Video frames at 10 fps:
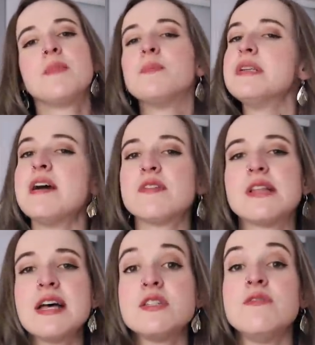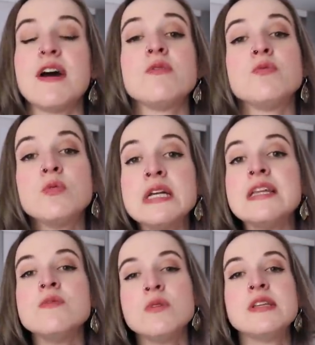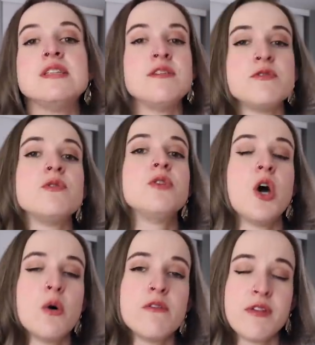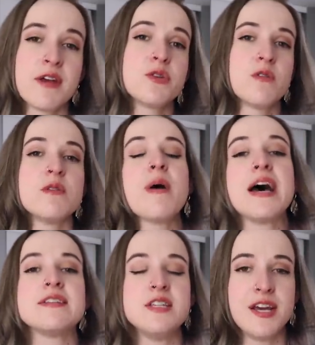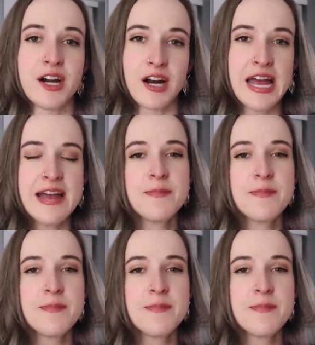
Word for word: But nevertheless, you've had a really, really difficult go of things over the past year.